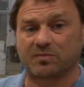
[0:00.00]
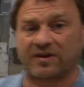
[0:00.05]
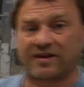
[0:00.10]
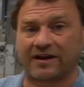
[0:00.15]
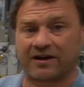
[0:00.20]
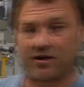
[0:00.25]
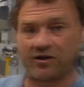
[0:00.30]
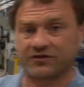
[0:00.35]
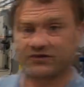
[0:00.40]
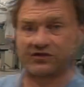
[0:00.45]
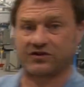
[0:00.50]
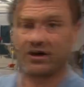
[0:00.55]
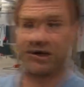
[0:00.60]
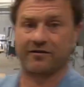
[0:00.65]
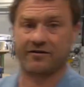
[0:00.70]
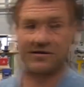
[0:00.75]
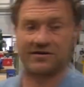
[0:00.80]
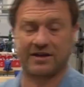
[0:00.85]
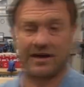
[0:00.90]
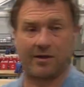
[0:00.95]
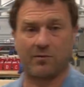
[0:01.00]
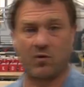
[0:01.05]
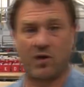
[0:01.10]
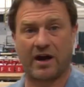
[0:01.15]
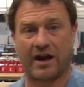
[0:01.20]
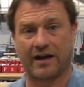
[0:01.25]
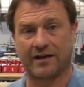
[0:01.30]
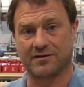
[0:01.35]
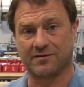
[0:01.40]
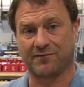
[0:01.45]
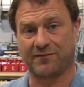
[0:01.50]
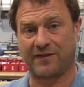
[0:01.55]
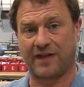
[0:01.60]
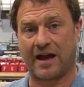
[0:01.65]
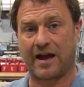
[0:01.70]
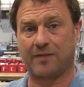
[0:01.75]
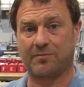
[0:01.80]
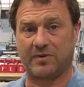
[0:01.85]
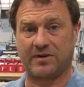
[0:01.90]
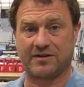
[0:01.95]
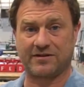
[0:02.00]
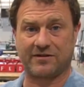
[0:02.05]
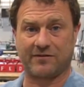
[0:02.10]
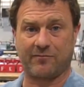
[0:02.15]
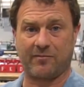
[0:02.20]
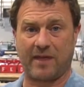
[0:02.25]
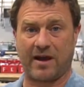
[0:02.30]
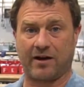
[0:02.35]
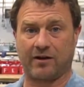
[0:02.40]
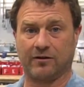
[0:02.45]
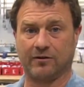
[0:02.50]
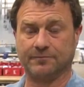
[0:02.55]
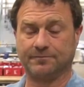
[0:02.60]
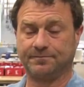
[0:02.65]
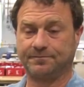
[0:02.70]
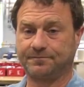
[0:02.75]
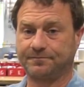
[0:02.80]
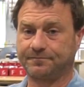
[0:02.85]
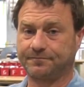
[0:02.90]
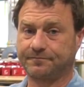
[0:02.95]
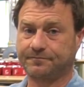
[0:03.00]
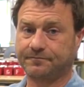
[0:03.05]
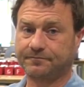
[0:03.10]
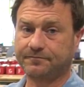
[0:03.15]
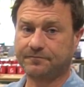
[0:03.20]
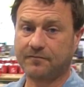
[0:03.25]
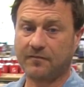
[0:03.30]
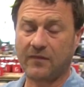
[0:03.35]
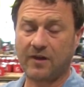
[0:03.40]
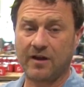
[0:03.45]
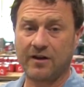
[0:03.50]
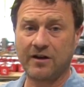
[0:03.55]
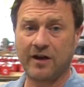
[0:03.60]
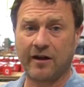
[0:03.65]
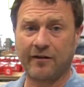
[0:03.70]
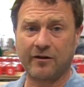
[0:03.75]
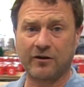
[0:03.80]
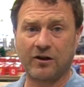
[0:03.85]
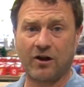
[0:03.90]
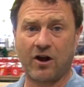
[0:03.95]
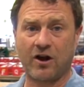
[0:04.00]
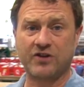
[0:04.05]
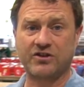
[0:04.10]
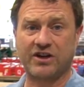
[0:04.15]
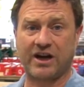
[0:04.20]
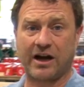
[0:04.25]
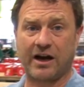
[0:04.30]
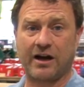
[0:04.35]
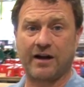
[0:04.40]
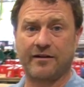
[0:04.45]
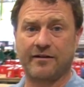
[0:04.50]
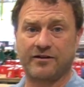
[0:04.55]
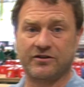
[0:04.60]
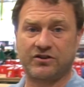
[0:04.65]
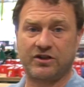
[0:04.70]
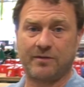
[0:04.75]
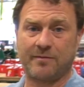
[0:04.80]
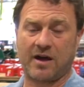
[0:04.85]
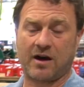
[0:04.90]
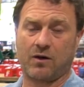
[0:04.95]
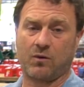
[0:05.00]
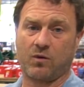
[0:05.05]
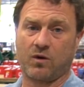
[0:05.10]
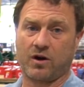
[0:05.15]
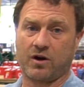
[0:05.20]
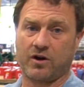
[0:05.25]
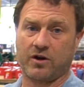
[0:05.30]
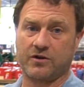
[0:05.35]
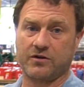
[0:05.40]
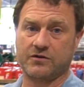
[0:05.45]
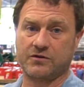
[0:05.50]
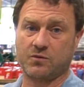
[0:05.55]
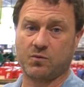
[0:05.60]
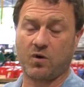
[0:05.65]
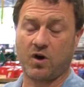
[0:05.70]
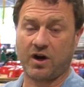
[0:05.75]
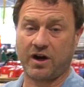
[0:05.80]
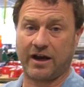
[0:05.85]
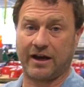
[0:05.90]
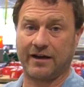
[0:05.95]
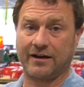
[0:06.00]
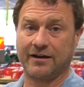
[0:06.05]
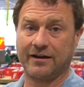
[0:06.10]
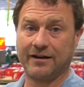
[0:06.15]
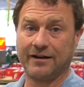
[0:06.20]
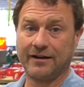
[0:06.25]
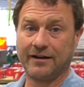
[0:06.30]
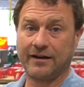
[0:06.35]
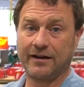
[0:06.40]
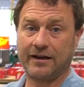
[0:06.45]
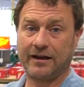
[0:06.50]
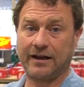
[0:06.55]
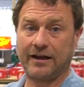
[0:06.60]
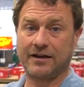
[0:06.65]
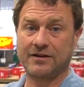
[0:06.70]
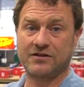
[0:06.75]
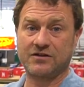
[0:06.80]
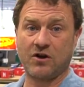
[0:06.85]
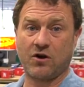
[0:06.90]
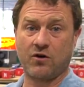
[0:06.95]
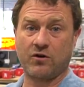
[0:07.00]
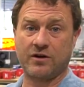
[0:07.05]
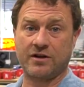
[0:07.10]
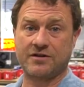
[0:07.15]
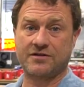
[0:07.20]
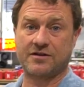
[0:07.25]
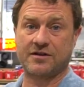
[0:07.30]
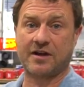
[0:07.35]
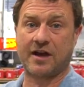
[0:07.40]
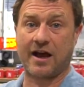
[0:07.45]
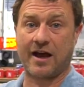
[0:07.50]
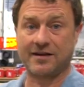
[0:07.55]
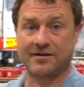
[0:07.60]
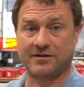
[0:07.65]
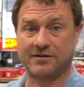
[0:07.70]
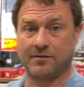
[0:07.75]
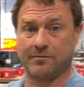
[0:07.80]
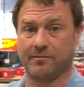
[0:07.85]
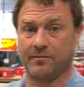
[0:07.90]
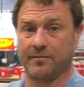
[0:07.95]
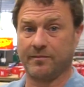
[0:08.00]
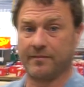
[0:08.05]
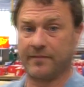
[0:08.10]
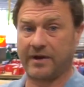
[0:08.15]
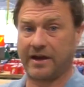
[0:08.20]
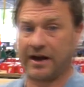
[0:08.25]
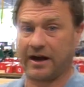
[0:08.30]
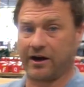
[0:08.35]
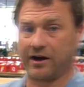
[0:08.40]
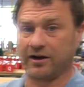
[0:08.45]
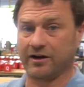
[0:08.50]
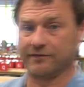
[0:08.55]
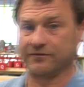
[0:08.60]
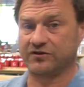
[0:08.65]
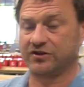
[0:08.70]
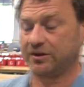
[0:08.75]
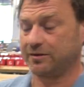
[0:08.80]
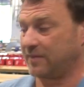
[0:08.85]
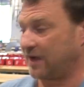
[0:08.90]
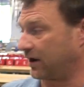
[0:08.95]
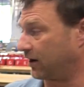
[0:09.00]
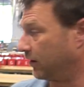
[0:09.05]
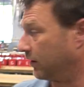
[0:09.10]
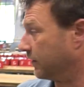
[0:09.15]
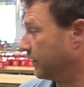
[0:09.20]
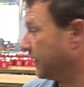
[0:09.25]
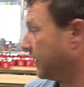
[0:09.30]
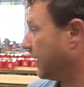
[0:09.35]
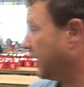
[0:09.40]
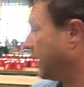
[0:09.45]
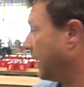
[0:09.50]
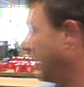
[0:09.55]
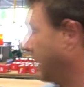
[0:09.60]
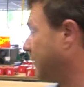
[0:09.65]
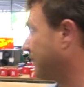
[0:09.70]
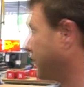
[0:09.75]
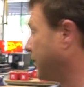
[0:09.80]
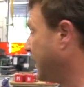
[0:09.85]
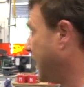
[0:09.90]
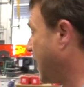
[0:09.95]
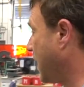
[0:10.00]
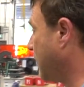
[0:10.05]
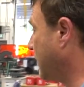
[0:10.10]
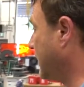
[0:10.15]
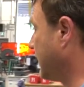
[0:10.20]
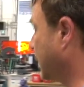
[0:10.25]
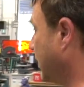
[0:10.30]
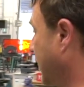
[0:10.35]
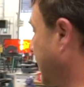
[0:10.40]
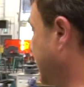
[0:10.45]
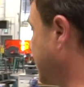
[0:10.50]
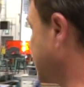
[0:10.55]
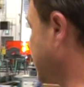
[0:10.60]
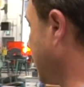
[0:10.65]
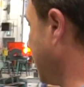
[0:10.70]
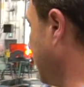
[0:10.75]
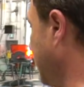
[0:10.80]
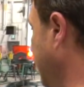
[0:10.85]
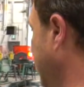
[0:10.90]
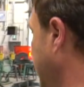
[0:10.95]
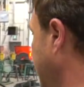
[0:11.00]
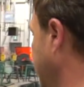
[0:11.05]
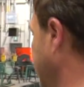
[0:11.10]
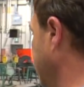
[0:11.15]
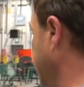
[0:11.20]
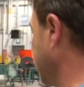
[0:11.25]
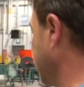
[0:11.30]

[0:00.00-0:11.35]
but they all start the same way, as a flat piece of metal. Another large area that sheet metal workers work in is known as the custom area of sheet metal. And for that, we'd look at something